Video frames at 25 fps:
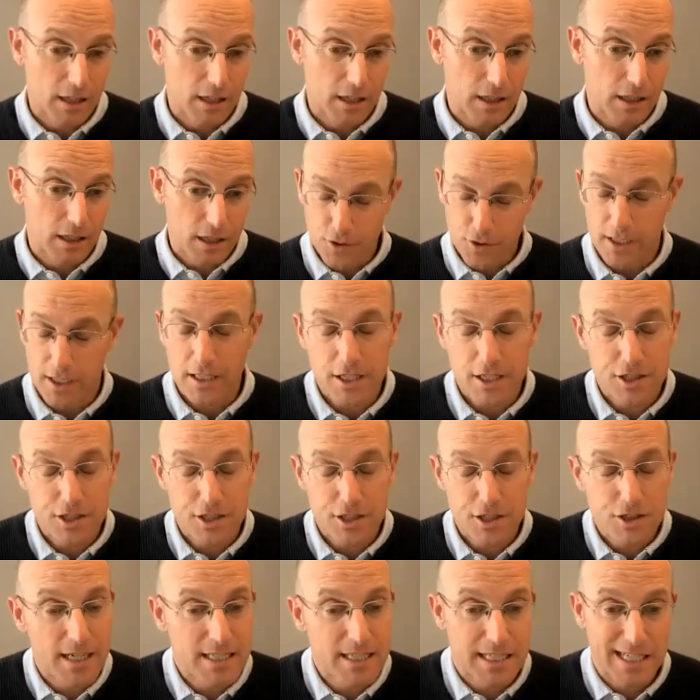I love
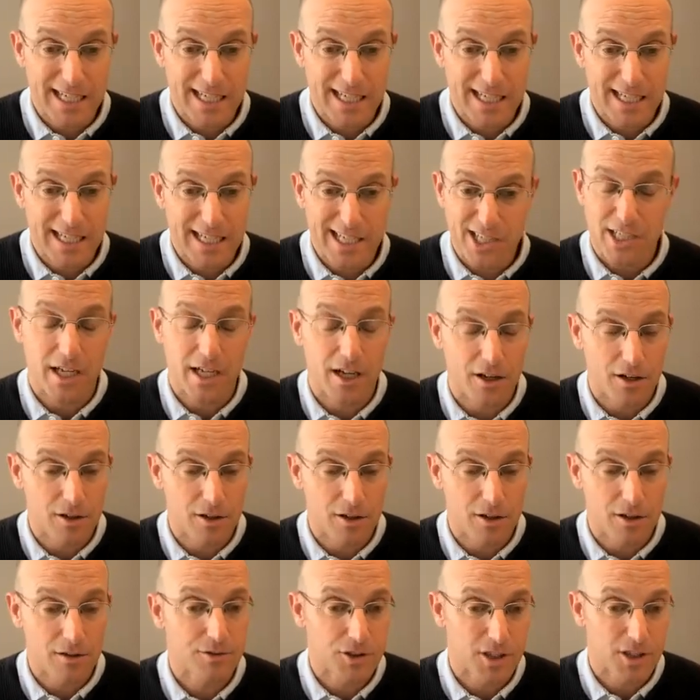triglycerides and
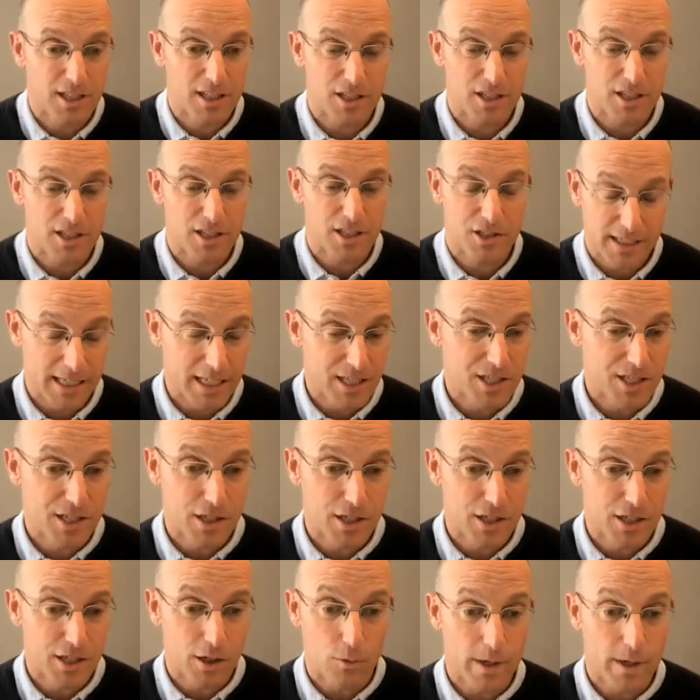HDL. Triglyceride
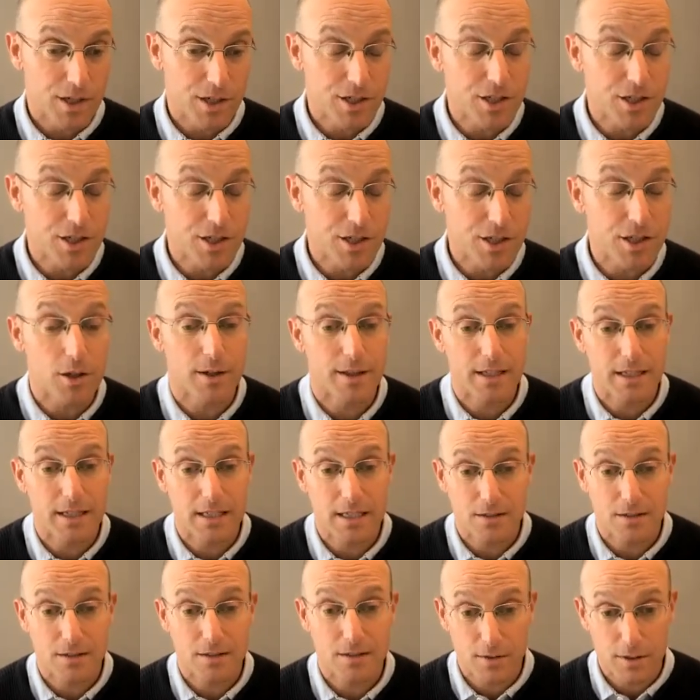to HDL ratio, I
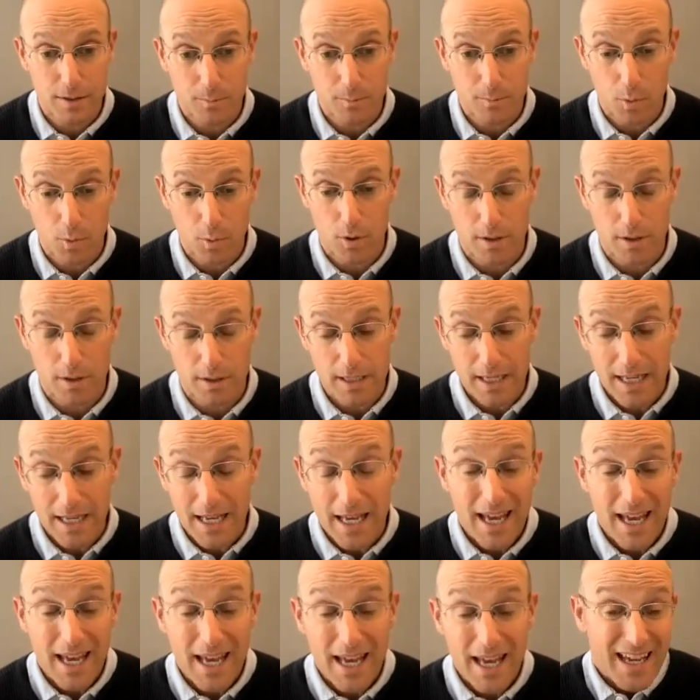think, is really
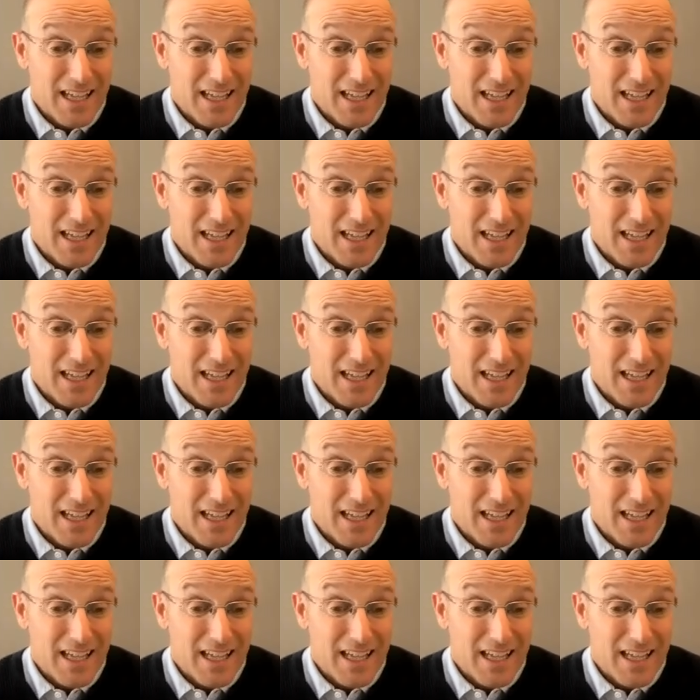important.